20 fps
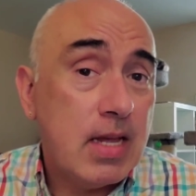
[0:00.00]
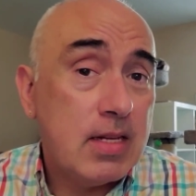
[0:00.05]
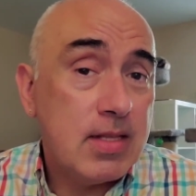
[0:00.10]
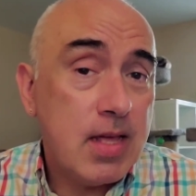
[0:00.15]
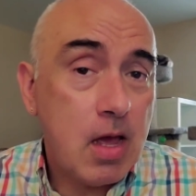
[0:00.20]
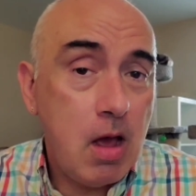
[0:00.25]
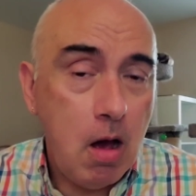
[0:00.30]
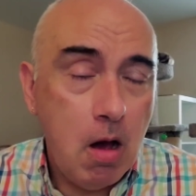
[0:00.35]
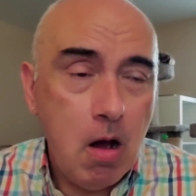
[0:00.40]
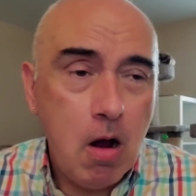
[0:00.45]
as
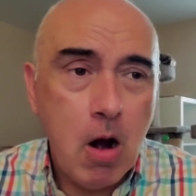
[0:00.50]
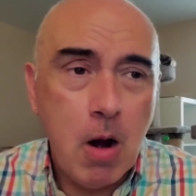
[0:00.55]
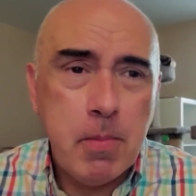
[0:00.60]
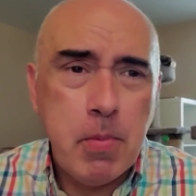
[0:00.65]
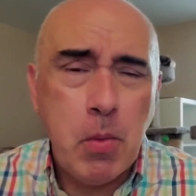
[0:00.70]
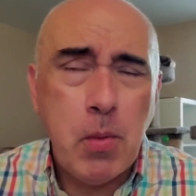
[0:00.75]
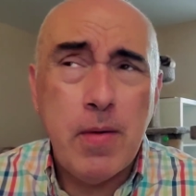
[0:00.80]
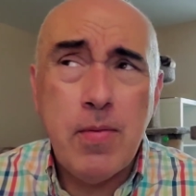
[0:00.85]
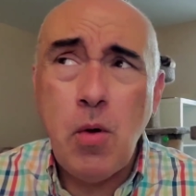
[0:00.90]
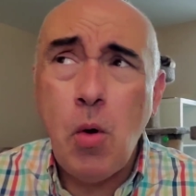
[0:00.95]
they are,
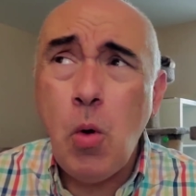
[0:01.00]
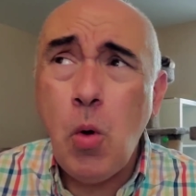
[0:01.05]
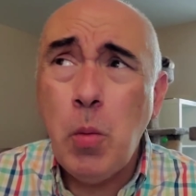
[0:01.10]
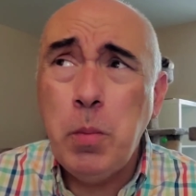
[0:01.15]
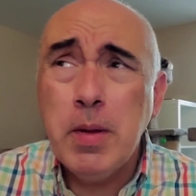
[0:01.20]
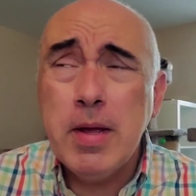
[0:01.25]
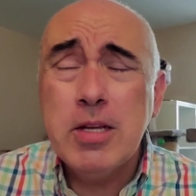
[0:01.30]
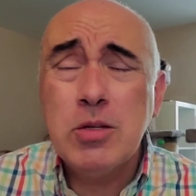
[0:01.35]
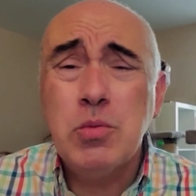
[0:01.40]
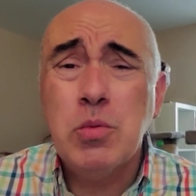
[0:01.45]
but when the whole
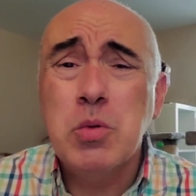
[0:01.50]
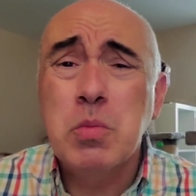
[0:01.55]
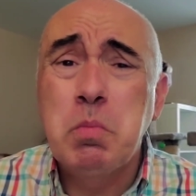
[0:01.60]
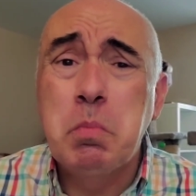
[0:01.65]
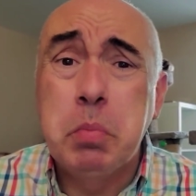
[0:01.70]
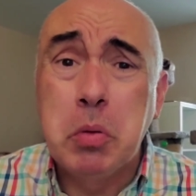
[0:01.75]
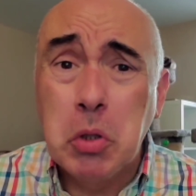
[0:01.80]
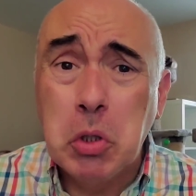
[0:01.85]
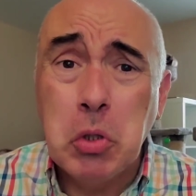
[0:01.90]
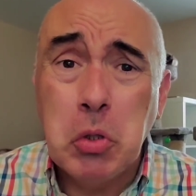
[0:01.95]
place was
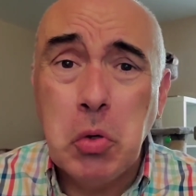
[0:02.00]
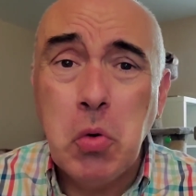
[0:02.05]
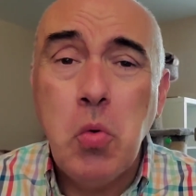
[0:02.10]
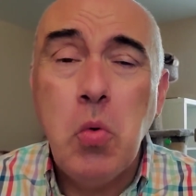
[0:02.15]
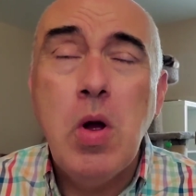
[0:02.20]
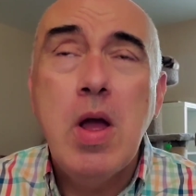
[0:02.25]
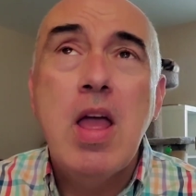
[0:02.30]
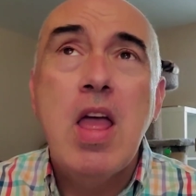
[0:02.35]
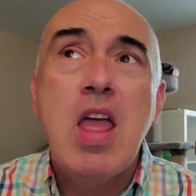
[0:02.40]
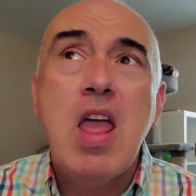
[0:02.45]

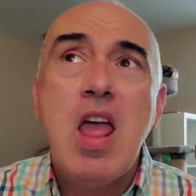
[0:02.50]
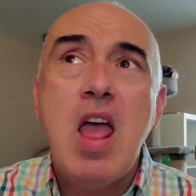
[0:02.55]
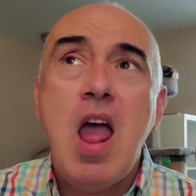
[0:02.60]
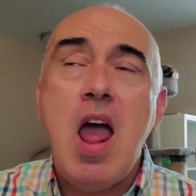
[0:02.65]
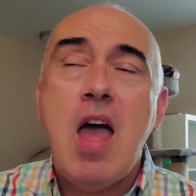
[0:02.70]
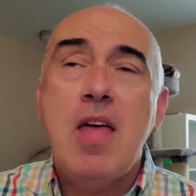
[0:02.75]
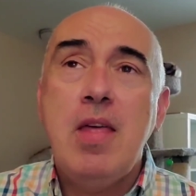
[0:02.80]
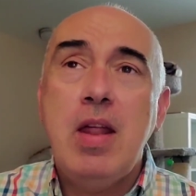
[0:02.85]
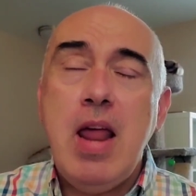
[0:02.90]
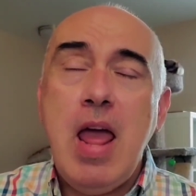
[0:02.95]
blue
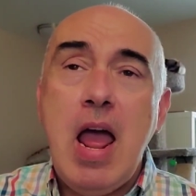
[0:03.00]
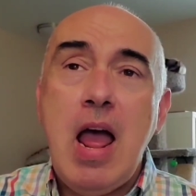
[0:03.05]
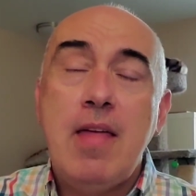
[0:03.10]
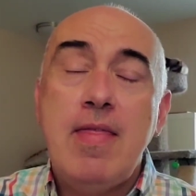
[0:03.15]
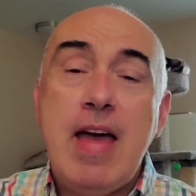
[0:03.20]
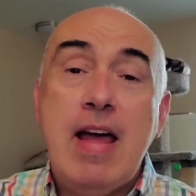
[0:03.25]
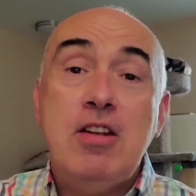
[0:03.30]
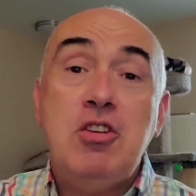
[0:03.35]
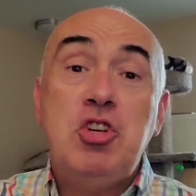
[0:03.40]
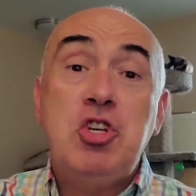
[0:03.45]
and then it
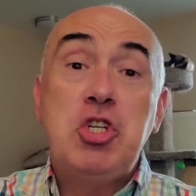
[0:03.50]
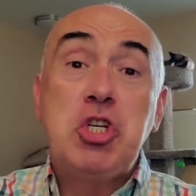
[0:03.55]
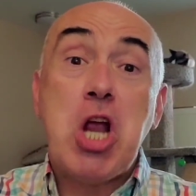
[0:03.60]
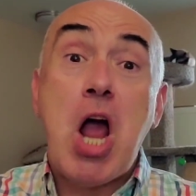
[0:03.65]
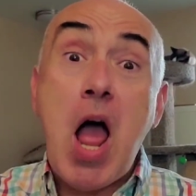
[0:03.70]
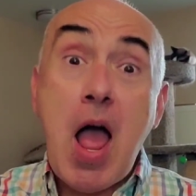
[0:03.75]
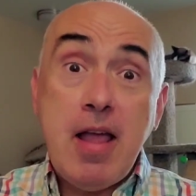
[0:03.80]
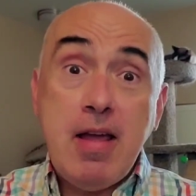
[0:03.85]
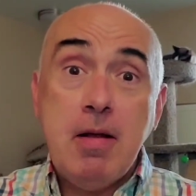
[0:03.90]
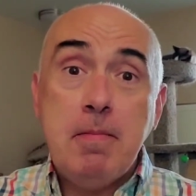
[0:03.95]
had that
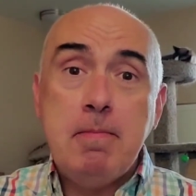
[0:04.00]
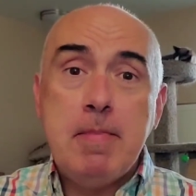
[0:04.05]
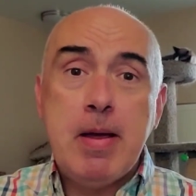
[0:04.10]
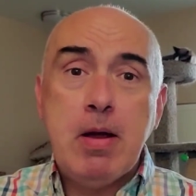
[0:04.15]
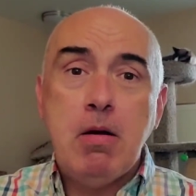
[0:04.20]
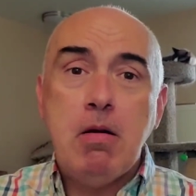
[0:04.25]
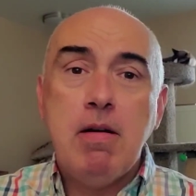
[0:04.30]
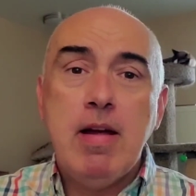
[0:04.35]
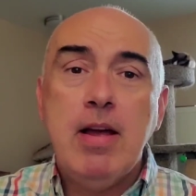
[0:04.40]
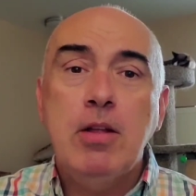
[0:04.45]
giant
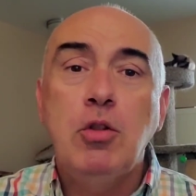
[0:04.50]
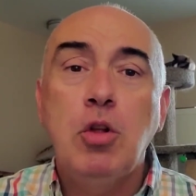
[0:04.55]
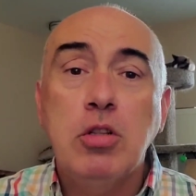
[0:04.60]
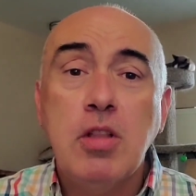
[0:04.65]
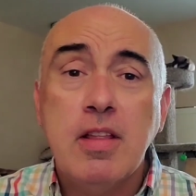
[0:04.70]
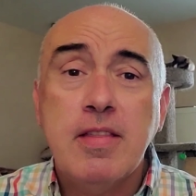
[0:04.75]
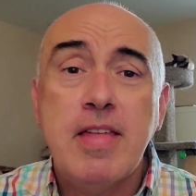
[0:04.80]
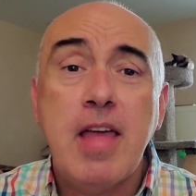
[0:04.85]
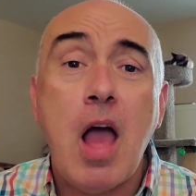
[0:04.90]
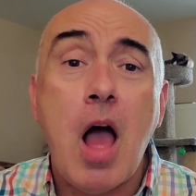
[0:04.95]
mirror, it
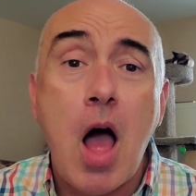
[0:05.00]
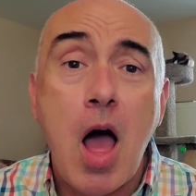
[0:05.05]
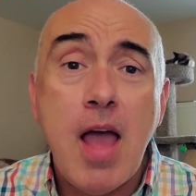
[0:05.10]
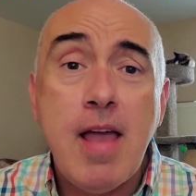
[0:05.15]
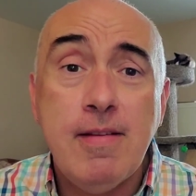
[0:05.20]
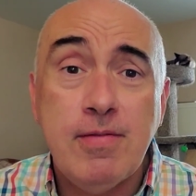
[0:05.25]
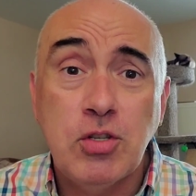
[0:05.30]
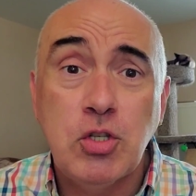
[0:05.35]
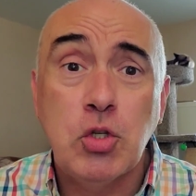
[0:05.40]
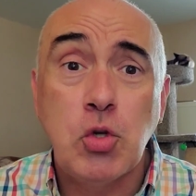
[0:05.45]
looked like the Eye
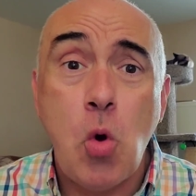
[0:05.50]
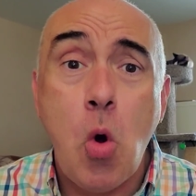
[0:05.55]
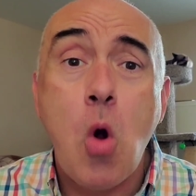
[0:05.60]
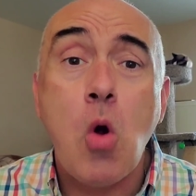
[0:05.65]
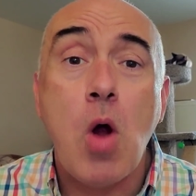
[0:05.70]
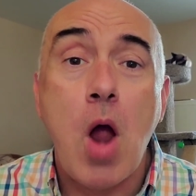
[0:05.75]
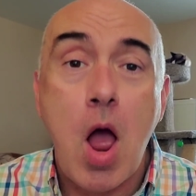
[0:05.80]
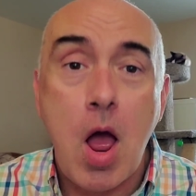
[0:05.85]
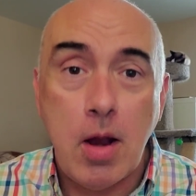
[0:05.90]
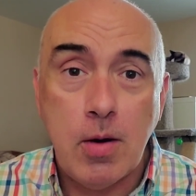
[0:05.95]
of
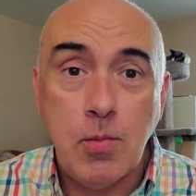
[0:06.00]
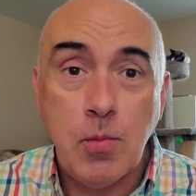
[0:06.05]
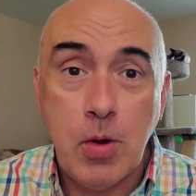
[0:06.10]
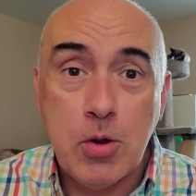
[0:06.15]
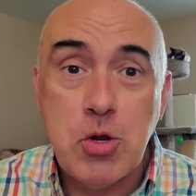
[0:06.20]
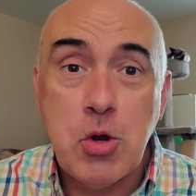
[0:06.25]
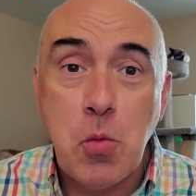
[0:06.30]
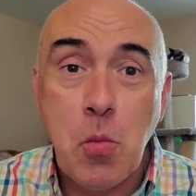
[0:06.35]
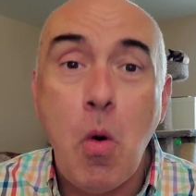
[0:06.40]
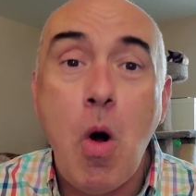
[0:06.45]
Sauron
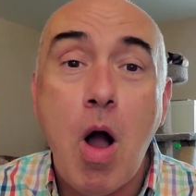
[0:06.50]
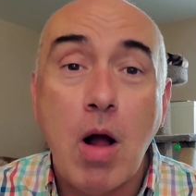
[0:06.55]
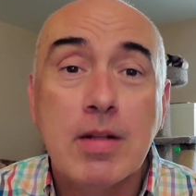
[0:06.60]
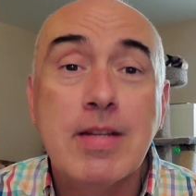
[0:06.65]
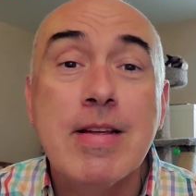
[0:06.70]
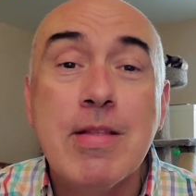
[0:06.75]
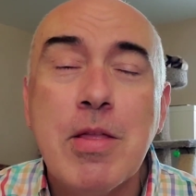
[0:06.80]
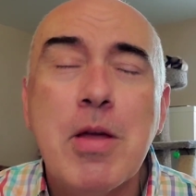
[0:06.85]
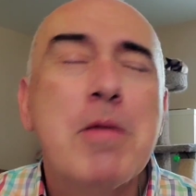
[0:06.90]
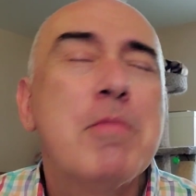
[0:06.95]
when you
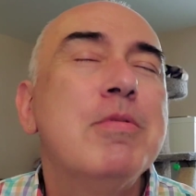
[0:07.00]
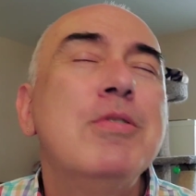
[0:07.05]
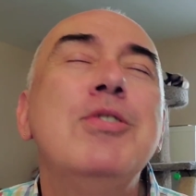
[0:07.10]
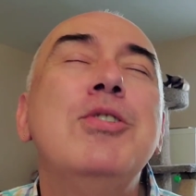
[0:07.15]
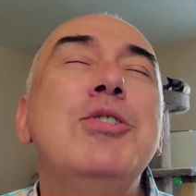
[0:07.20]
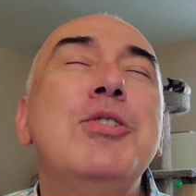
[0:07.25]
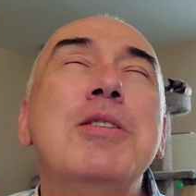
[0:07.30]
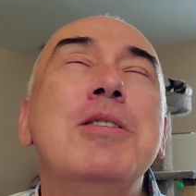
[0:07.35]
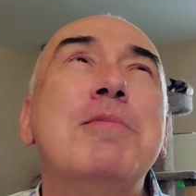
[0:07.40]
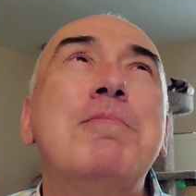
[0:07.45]
walked in. It
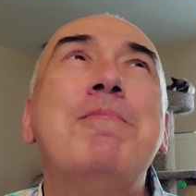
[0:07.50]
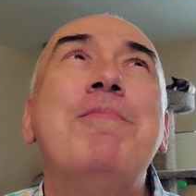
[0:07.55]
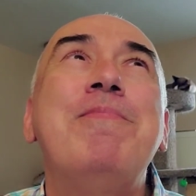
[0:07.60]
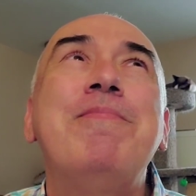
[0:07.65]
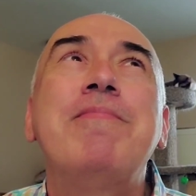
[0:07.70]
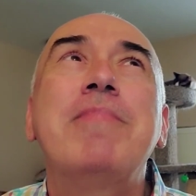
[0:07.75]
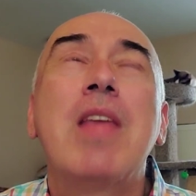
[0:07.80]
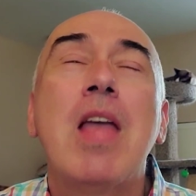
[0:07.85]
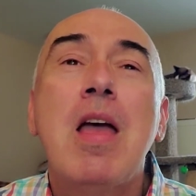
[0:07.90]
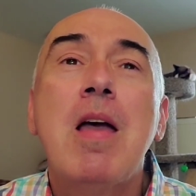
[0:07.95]
was just
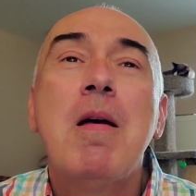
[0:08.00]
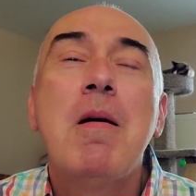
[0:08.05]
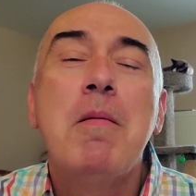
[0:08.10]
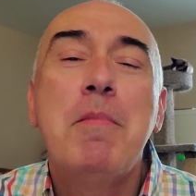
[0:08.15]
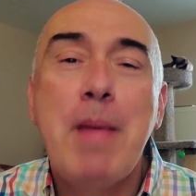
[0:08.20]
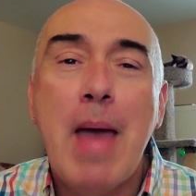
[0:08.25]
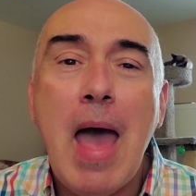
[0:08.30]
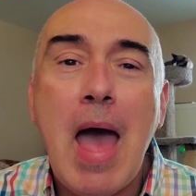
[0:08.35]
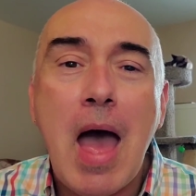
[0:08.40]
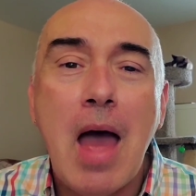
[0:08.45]

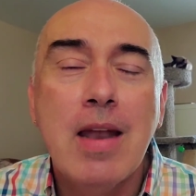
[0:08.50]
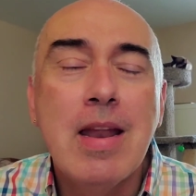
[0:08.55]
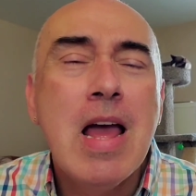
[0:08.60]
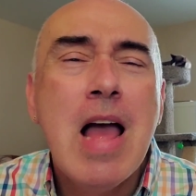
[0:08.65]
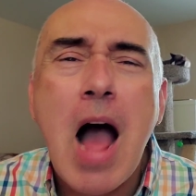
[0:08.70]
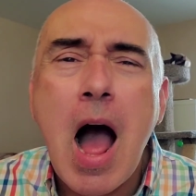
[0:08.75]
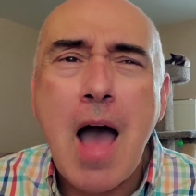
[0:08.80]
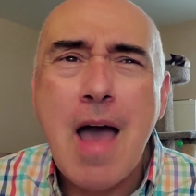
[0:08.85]
bad.